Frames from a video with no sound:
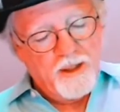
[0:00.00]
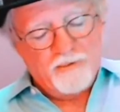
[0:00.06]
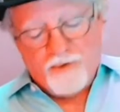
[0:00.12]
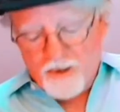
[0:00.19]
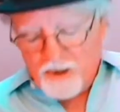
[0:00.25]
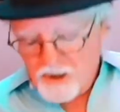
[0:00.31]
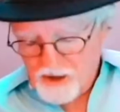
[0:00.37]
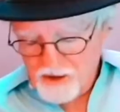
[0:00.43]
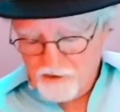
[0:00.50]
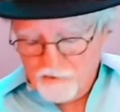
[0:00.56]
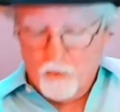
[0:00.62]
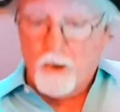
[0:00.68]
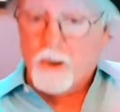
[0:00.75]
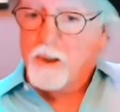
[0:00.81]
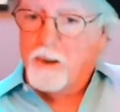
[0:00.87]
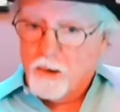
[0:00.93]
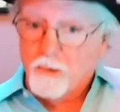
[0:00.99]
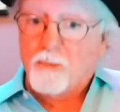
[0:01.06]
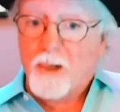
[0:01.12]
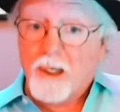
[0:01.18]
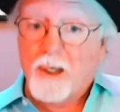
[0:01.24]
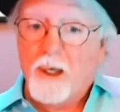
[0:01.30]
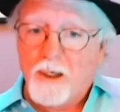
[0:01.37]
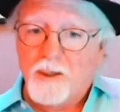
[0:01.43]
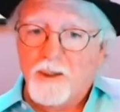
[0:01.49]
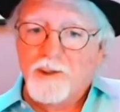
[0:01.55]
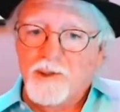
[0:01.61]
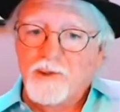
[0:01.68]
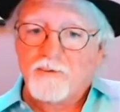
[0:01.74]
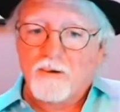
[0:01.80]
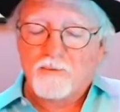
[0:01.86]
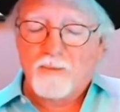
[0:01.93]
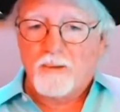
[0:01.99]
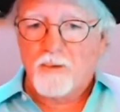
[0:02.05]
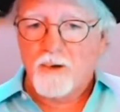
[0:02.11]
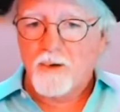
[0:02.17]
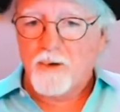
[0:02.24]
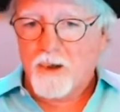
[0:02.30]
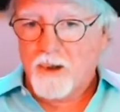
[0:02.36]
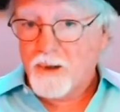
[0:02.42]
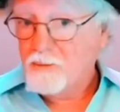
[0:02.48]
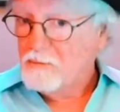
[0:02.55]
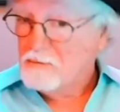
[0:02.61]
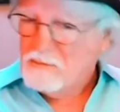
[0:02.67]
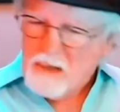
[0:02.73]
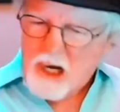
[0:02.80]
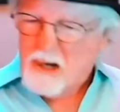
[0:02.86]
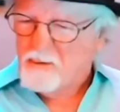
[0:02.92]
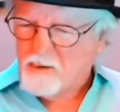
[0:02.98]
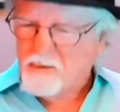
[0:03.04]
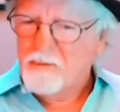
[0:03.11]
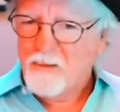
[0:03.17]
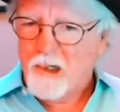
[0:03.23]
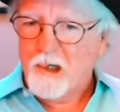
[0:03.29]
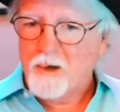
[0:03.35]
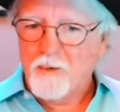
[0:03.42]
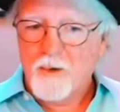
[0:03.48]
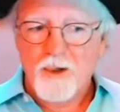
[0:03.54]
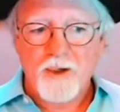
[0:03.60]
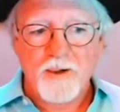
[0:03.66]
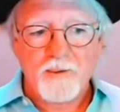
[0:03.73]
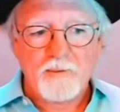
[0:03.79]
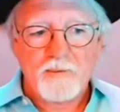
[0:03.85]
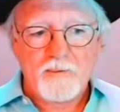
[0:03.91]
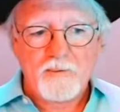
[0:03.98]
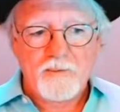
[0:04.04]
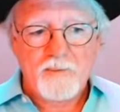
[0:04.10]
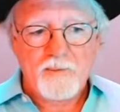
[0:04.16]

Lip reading: definition of what looping is for people who are not familiar with it.